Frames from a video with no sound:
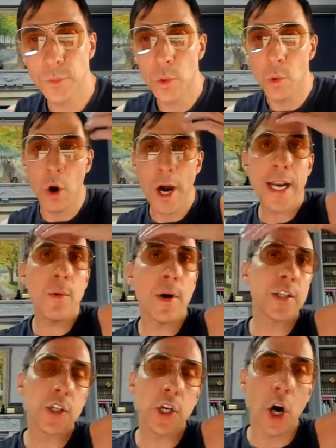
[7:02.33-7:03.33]
what
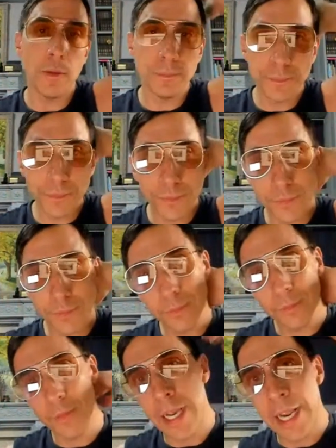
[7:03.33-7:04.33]
anyone's got.
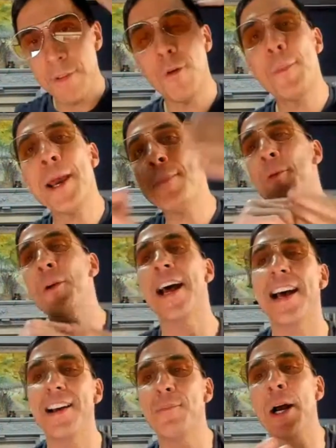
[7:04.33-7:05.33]
And for people
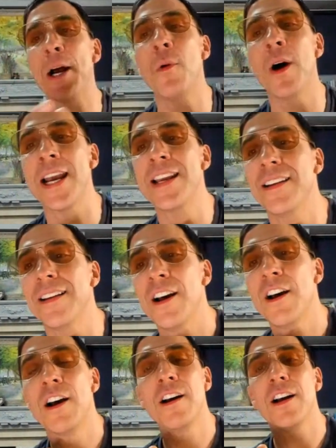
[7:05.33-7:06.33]
that, by the way,
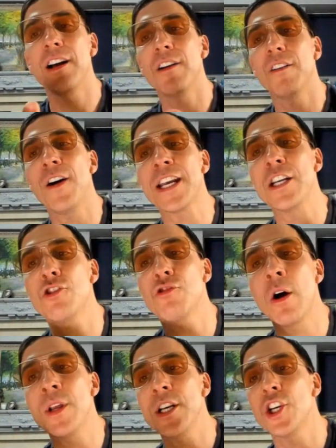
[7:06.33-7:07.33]
fucking
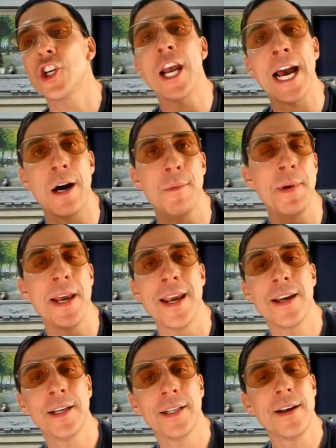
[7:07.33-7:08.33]
trolling the shit out of me,
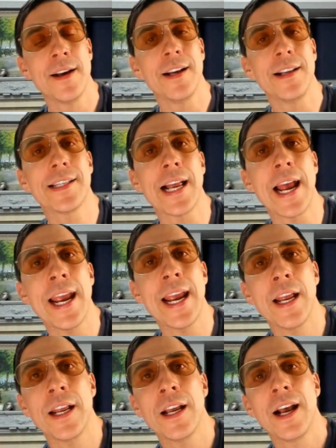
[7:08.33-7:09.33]
and
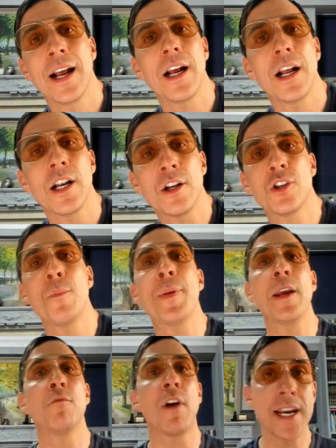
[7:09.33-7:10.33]
say,
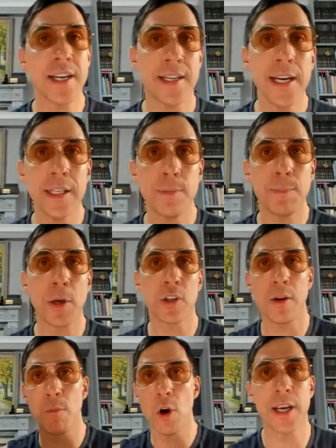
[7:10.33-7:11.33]
being racist because
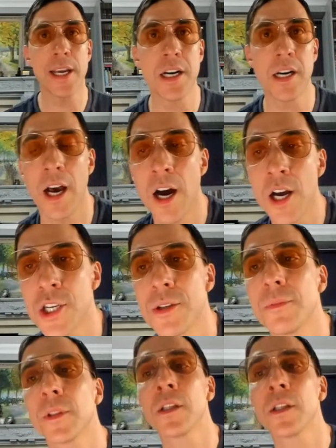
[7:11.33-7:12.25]
I'm working class.